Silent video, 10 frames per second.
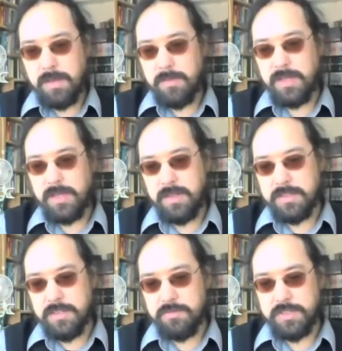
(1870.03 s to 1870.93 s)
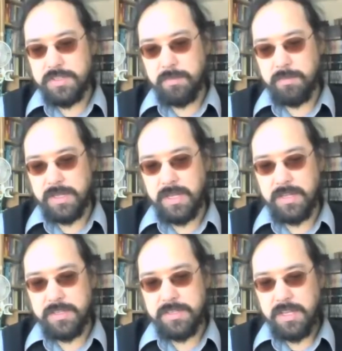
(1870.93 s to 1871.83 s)
I mean, it's interesting
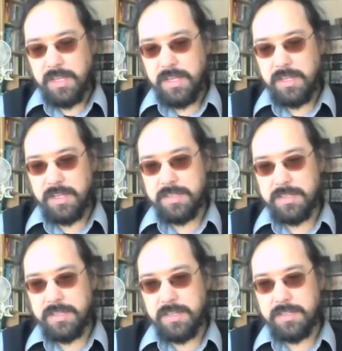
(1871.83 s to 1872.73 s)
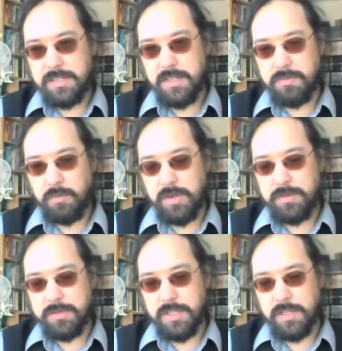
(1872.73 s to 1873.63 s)
because it's one of
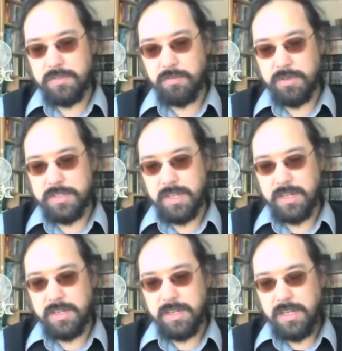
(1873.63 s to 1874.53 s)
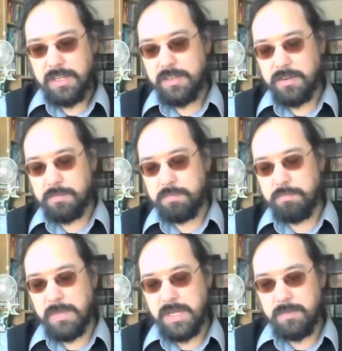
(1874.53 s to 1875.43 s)
those things where it's like, you know,
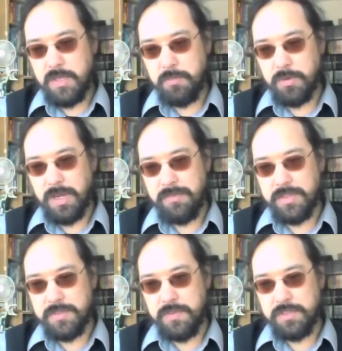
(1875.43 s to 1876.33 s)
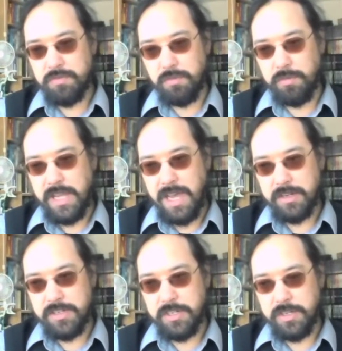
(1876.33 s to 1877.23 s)
many people have this visceral
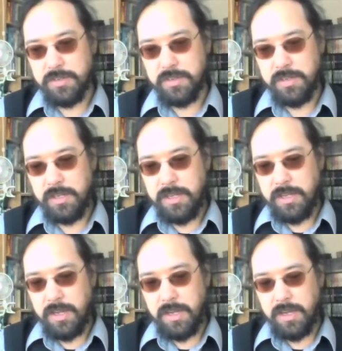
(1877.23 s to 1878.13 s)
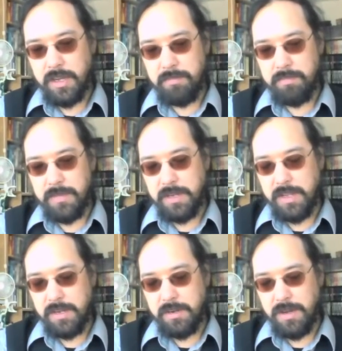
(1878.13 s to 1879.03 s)
reaction, and
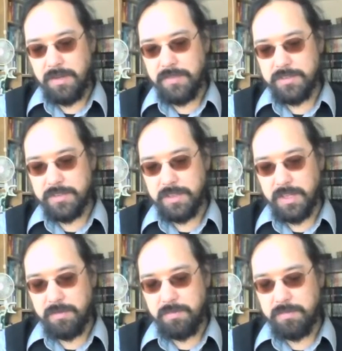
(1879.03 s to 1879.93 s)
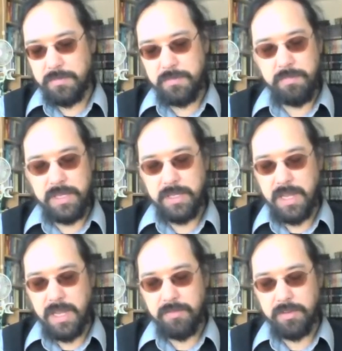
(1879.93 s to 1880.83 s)
obviously, like, we can
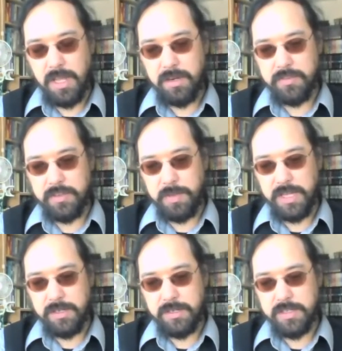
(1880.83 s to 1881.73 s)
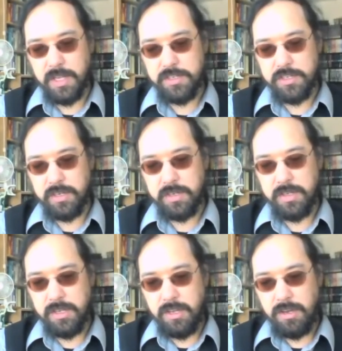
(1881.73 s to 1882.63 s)
have a lot of debate and discussion
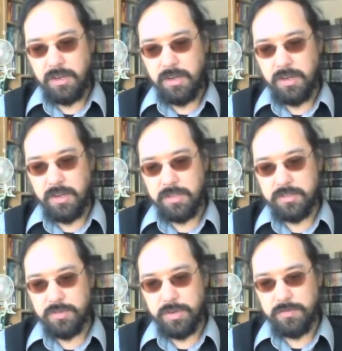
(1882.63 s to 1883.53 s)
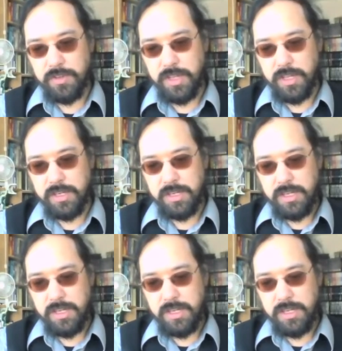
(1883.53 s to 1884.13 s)
on sort of like